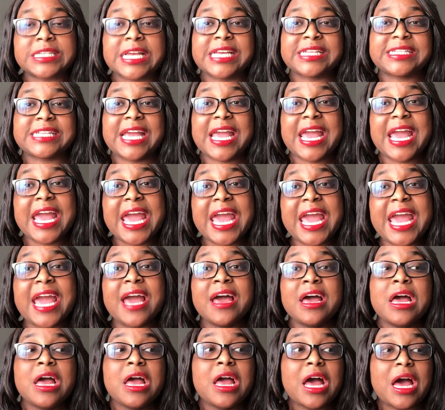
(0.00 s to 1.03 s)
I say, hey,
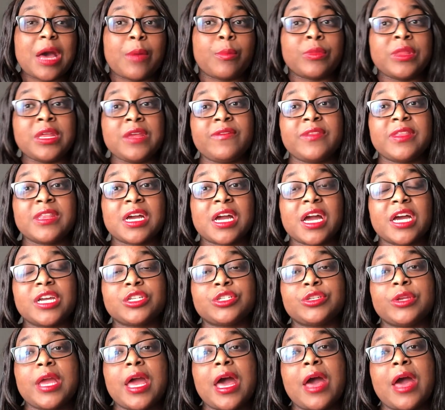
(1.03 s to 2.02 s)
I'm leaving the country.